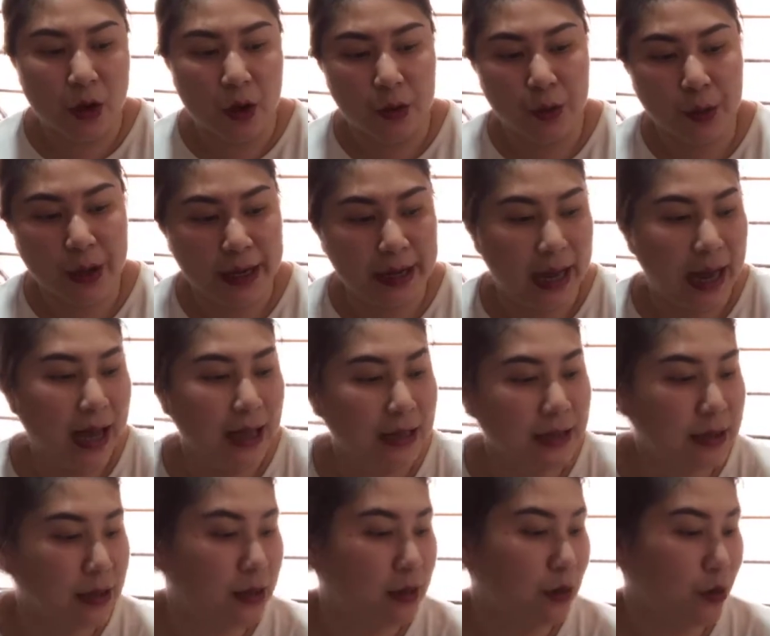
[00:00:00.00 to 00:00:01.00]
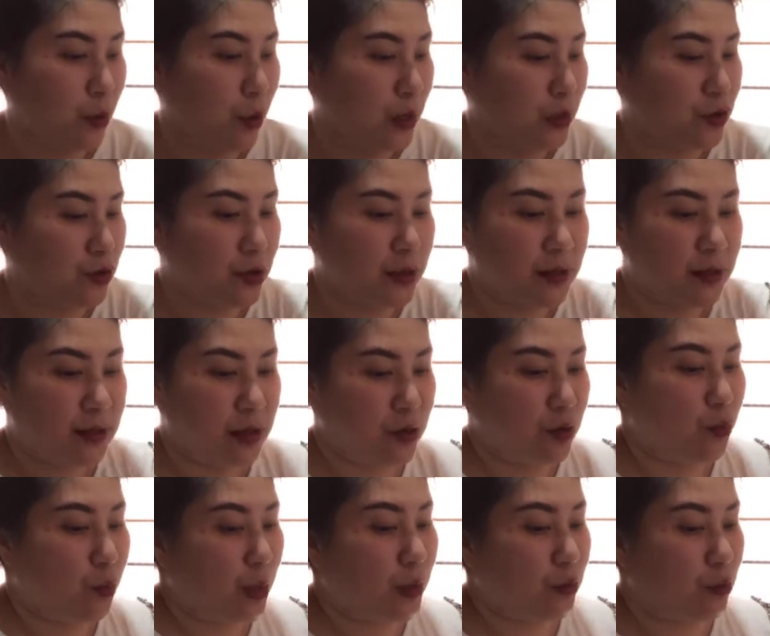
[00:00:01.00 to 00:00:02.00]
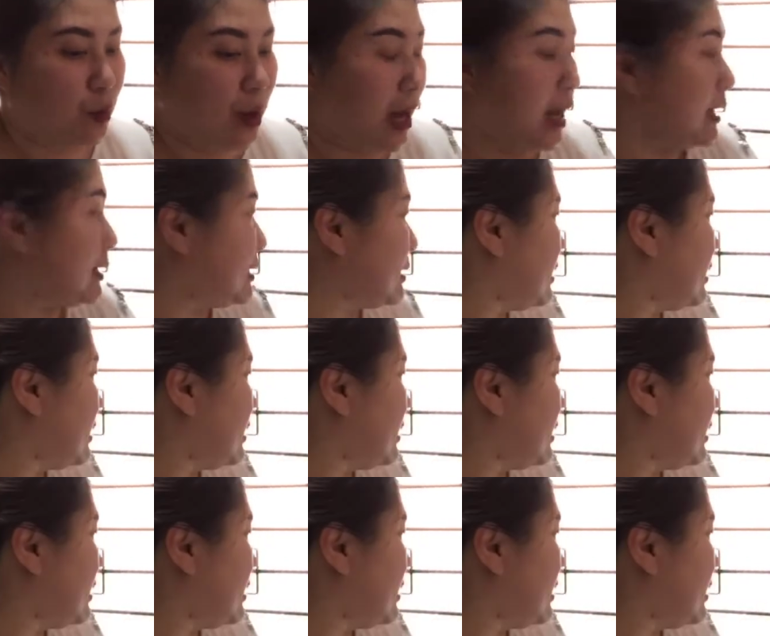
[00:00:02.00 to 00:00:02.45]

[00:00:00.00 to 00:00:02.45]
or you can ask her the questions that you want to ask.